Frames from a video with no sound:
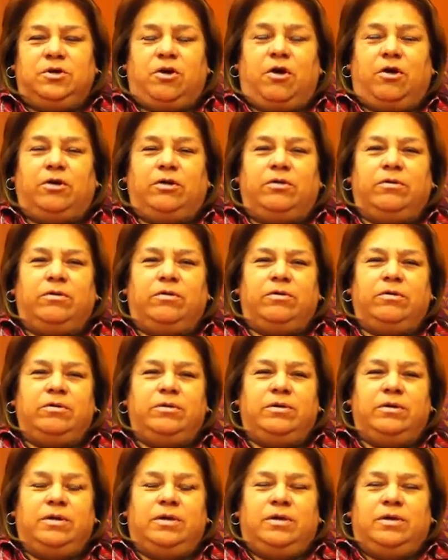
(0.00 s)
gardener
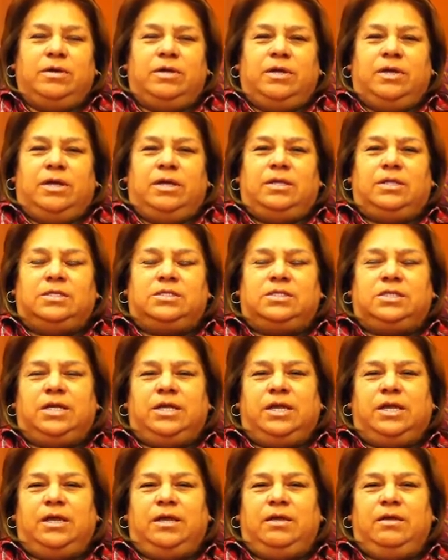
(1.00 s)
in the
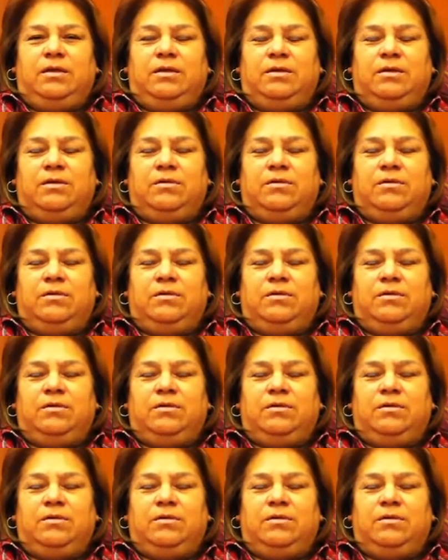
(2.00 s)
city,